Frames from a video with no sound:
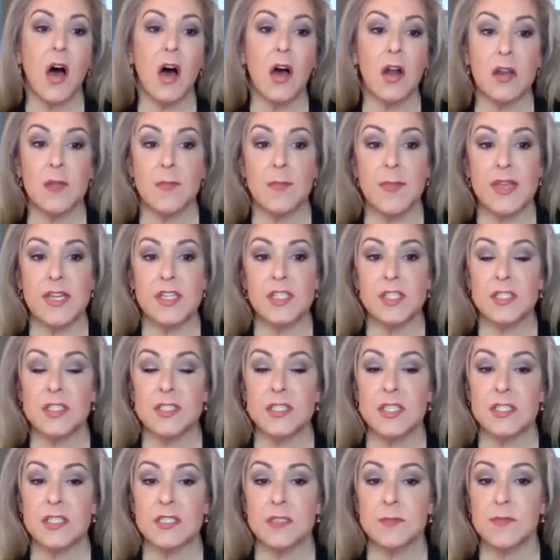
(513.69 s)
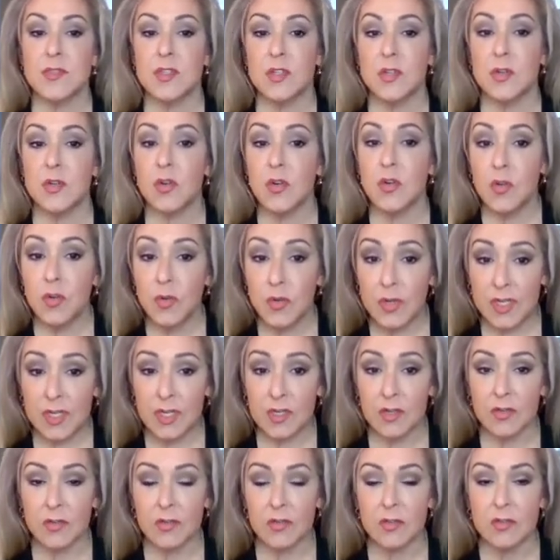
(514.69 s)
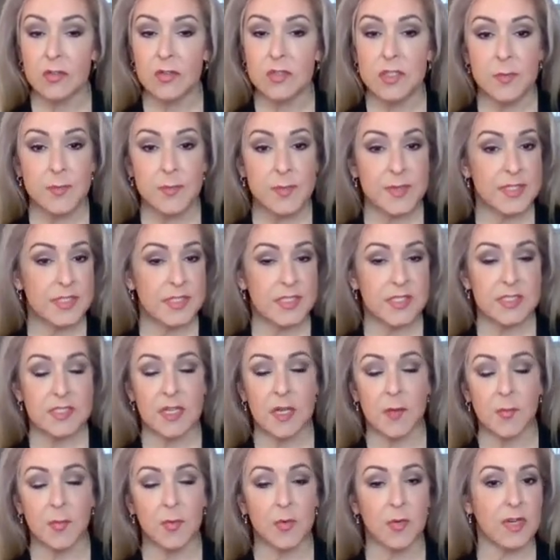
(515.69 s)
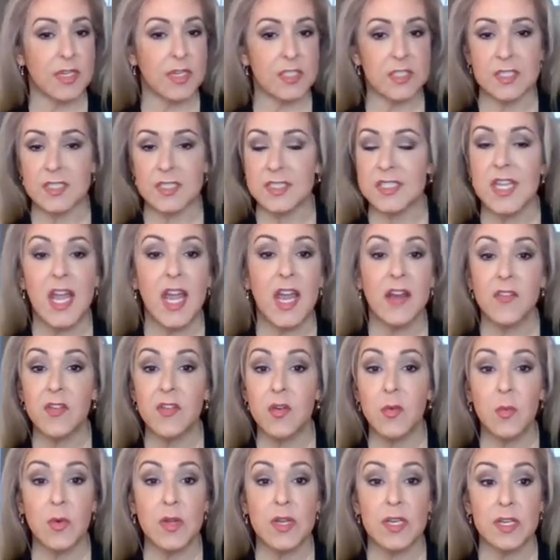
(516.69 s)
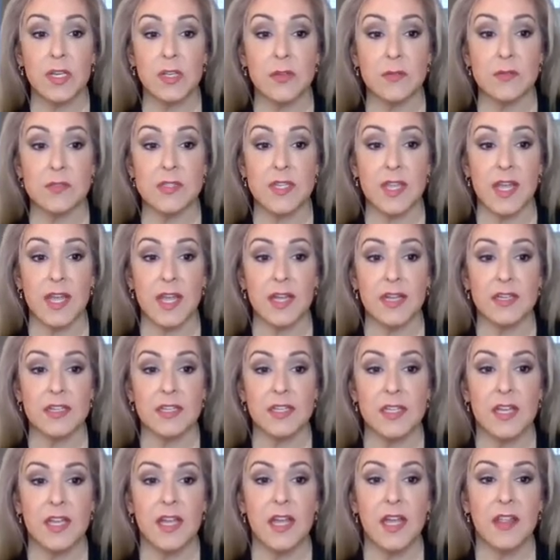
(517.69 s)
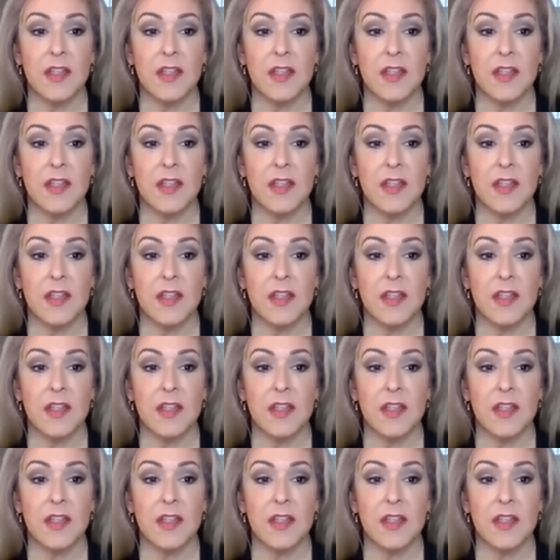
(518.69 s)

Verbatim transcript: Automation systems are critical to business operations. Everyone knows that.